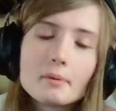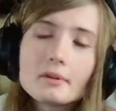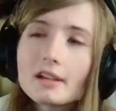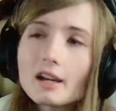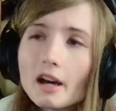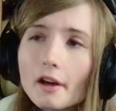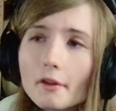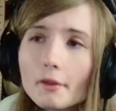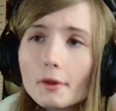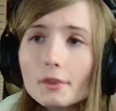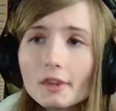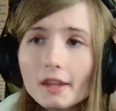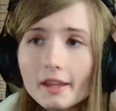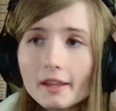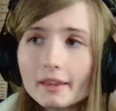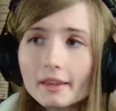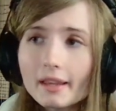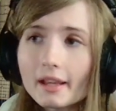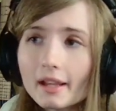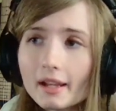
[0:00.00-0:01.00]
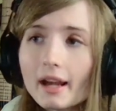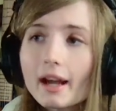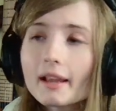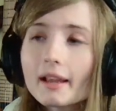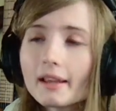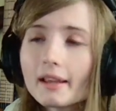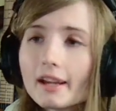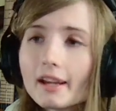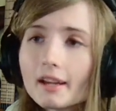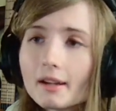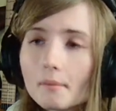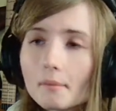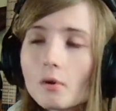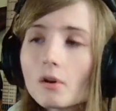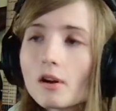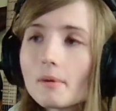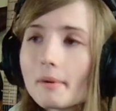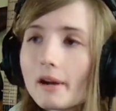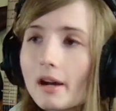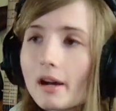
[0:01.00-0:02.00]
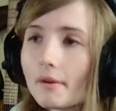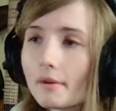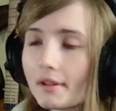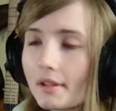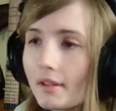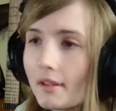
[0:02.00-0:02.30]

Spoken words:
The other thing that I like more about